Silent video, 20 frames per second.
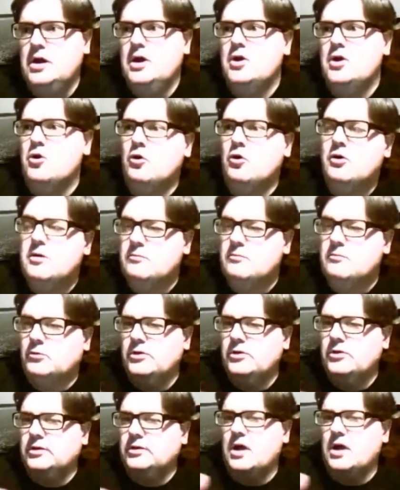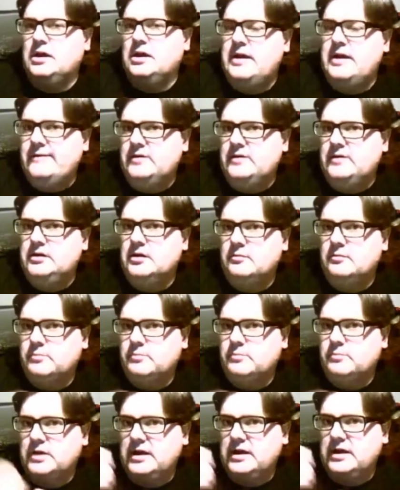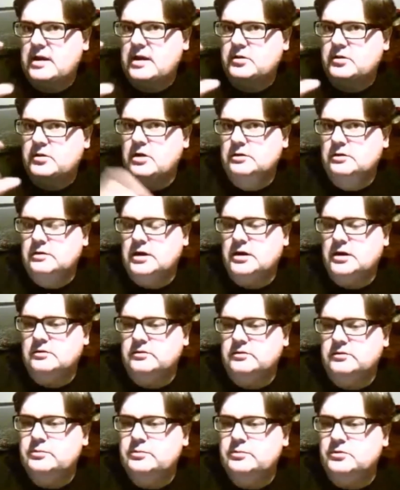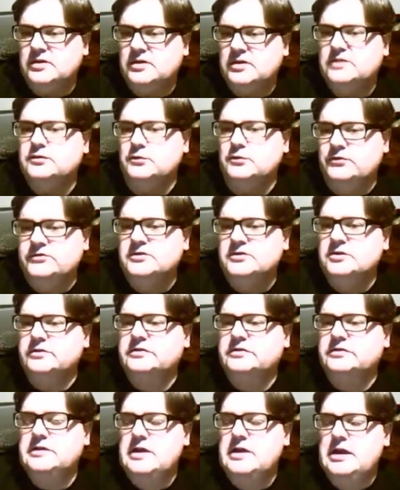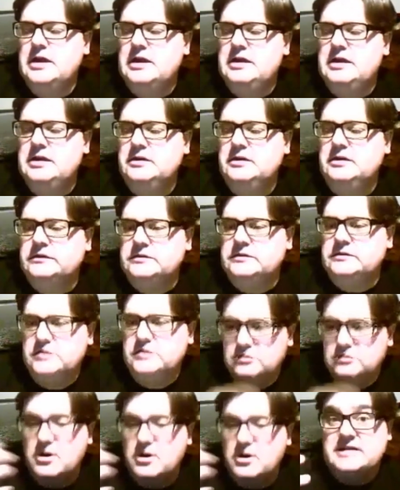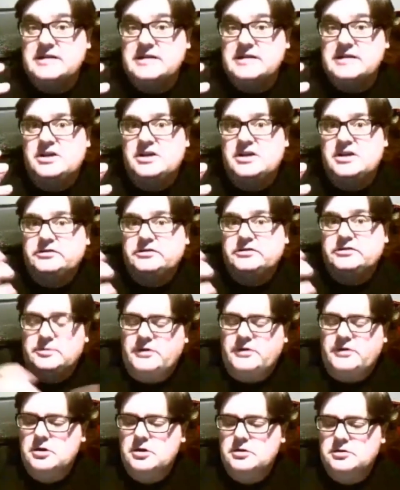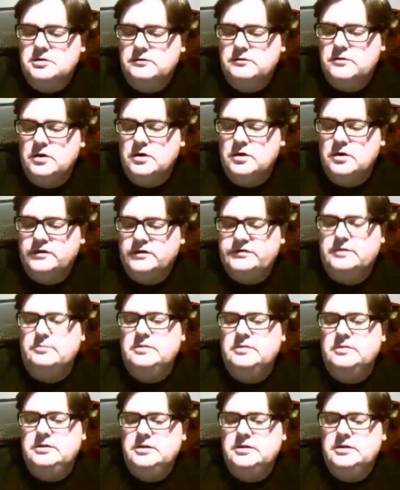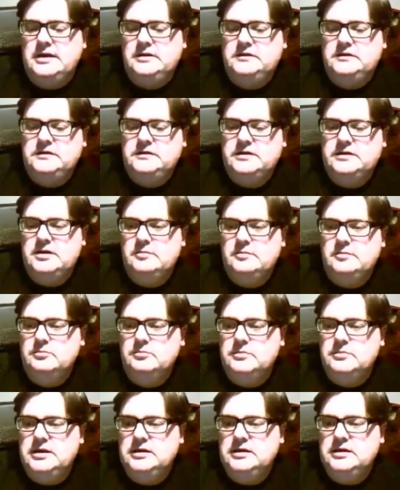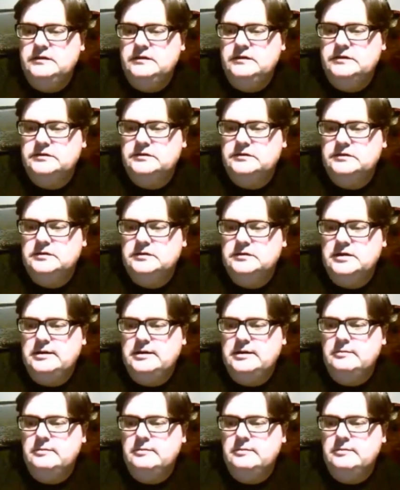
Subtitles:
or more than likely having bringing up your own simple RESTful service, is you write that in JavaScript. So you've got something that is